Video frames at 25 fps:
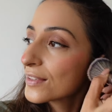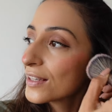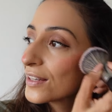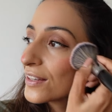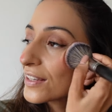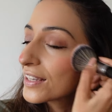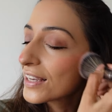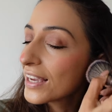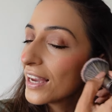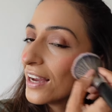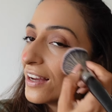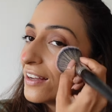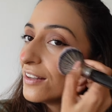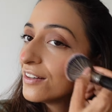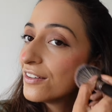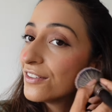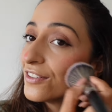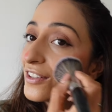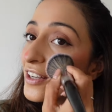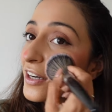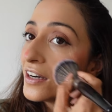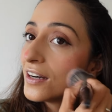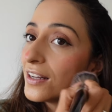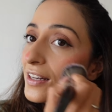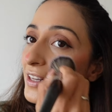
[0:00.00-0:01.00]
Okay, I
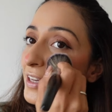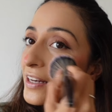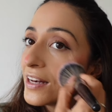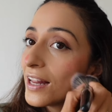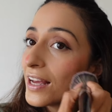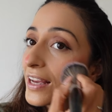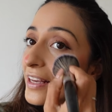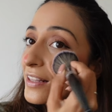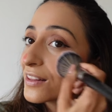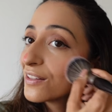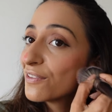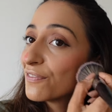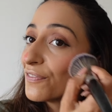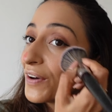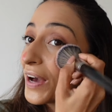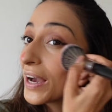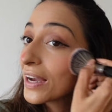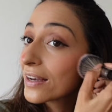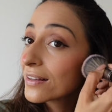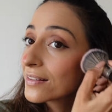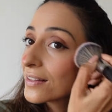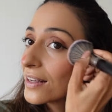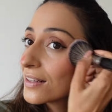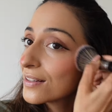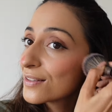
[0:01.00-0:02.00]
really like the
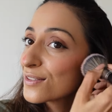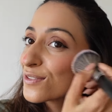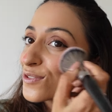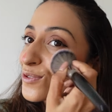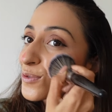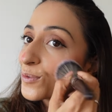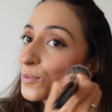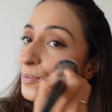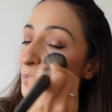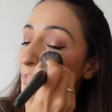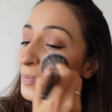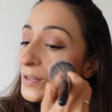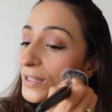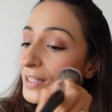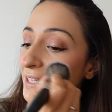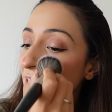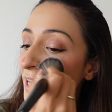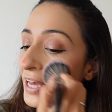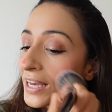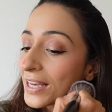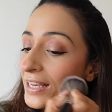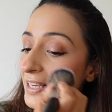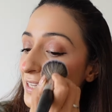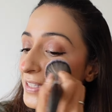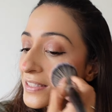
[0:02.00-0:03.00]
fact that it's super
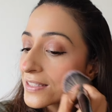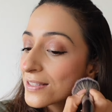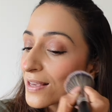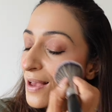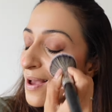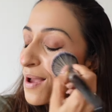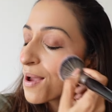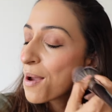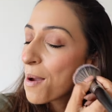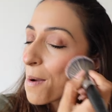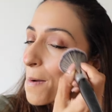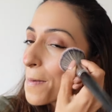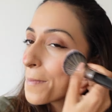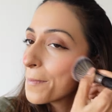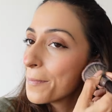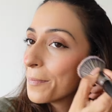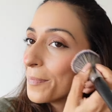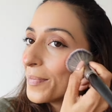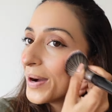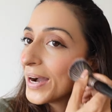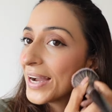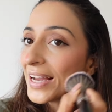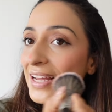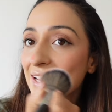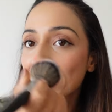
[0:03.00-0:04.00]
nice,
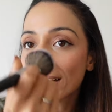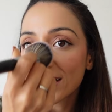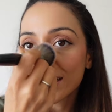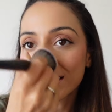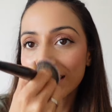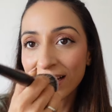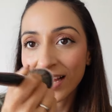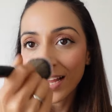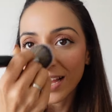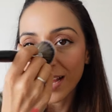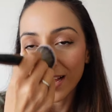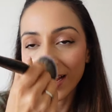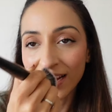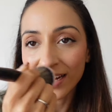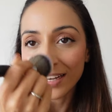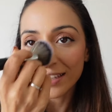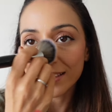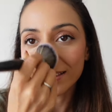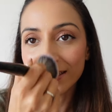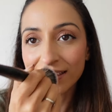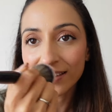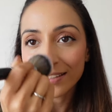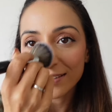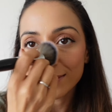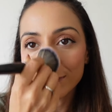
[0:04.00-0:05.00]
mild,
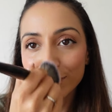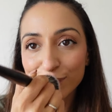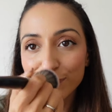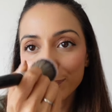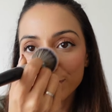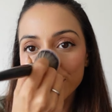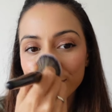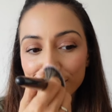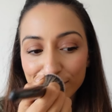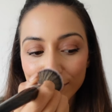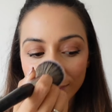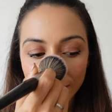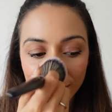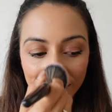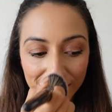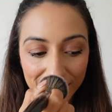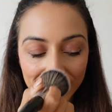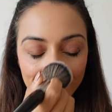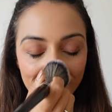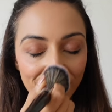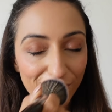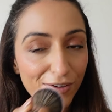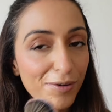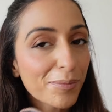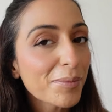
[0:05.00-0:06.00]
and
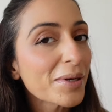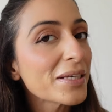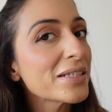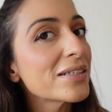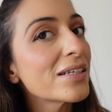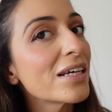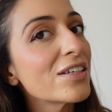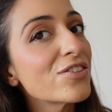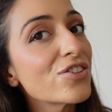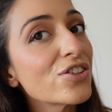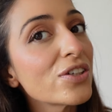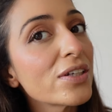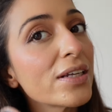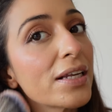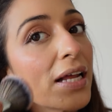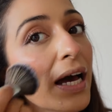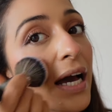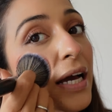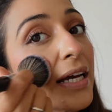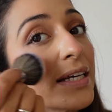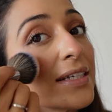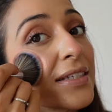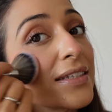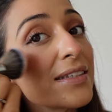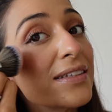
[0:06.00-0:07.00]
giving me such a
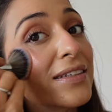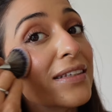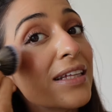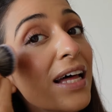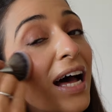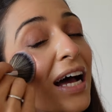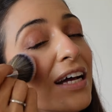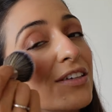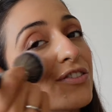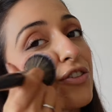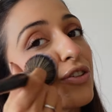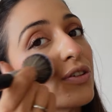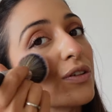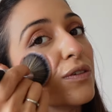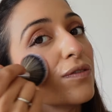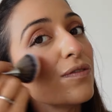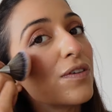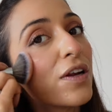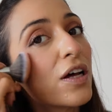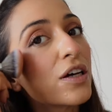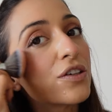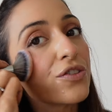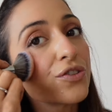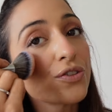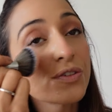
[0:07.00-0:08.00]
nice natural
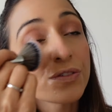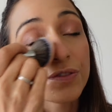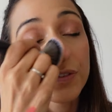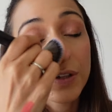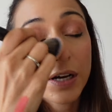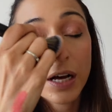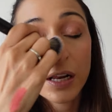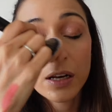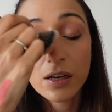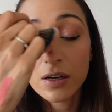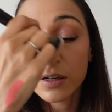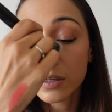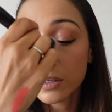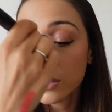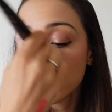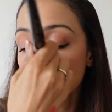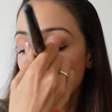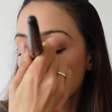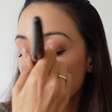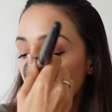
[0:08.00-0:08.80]
flush of color.